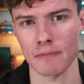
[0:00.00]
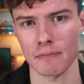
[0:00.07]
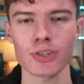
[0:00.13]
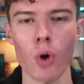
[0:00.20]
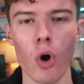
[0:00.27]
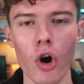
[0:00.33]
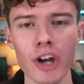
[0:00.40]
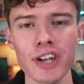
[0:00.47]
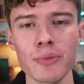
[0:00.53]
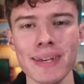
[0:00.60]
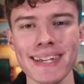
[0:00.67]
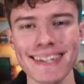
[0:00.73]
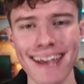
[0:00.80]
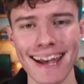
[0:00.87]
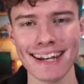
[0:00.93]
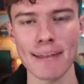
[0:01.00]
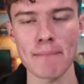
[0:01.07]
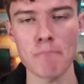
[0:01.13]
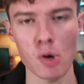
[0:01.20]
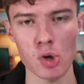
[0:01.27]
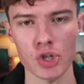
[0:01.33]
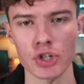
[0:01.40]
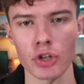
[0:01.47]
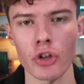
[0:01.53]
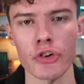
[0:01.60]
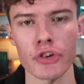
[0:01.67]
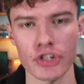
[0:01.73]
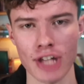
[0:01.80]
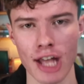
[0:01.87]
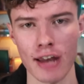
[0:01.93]
So how do we get emotional
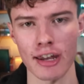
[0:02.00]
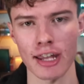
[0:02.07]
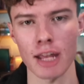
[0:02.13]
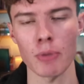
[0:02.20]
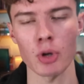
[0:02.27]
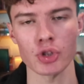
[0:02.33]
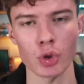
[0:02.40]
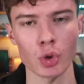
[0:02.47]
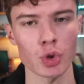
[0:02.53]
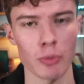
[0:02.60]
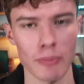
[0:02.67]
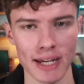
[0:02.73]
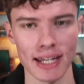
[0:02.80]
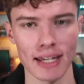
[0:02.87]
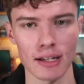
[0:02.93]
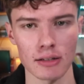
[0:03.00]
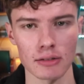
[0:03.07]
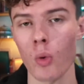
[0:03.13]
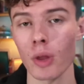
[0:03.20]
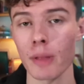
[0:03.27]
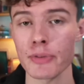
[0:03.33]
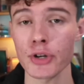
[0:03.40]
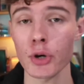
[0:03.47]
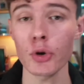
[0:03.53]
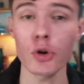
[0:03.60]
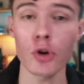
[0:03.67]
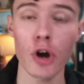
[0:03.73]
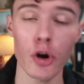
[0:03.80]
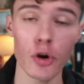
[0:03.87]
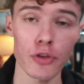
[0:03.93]
understanding about social media? Well, I'm sure
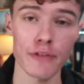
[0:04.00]
you heard the